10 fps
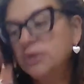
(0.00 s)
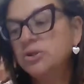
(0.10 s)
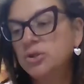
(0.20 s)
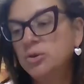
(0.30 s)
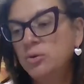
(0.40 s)

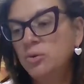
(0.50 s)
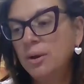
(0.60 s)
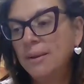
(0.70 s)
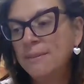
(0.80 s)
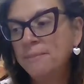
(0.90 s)

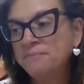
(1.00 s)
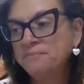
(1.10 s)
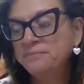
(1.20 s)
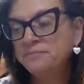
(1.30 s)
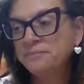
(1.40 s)
to
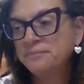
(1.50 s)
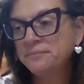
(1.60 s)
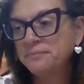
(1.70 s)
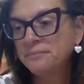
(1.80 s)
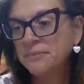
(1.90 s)

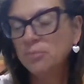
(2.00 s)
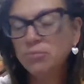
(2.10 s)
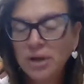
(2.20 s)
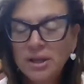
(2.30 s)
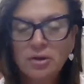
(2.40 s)

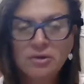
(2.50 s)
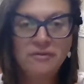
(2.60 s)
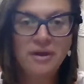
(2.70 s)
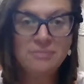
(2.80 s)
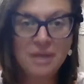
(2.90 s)
bring your
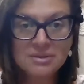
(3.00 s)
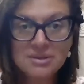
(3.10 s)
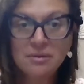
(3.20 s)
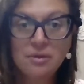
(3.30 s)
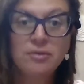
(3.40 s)
divine
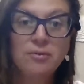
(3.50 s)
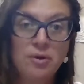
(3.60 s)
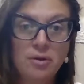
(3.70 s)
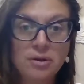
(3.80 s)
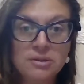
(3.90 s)
masculine through
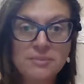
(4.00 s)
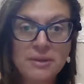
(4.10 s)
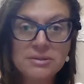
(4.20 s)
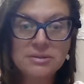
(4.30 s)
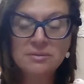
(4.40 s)
your heart
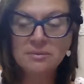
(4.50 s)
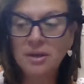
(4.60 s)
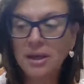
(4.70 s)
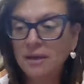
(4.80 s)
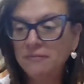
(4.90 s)
space.
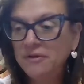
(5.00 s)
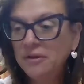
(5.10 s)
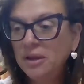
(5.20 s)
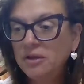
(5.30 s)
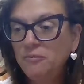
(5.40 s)
Okay. I
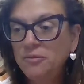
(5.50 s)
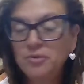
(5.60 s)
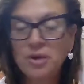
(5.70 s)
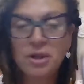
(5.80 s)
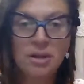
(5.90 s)
feel like you've been
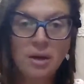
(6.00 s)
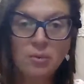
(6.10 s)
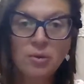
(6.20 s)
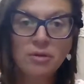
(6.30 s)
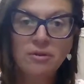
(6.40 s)
doing a lot
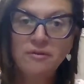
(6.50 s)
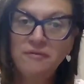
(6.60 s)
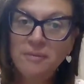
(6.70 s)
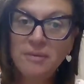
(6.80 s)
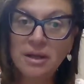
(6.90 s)
of work around the
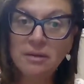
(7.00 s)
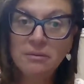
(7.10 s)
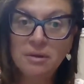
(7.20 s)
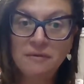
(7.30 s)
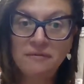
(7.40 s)

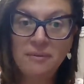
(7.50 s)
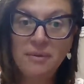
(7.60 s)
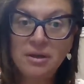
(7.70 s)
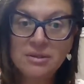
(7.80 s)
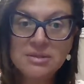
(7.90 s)
feminine, and the
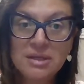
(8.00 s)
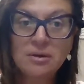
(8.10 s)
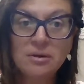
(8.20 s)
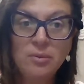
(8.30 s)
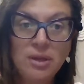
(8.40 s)
feminine is
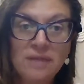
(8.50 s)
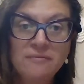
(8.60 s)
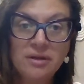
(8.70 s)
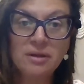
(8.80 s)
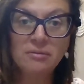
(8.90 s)
here, and we
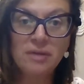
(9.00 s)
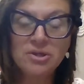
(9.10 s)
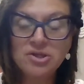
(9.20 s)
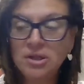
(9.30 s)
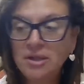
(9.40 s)
live here,
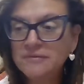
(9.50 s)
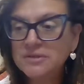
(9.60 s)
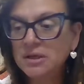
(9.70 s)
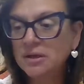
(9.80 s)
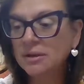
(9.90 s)
right? She
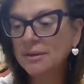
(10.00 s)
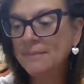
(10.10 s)
lives here.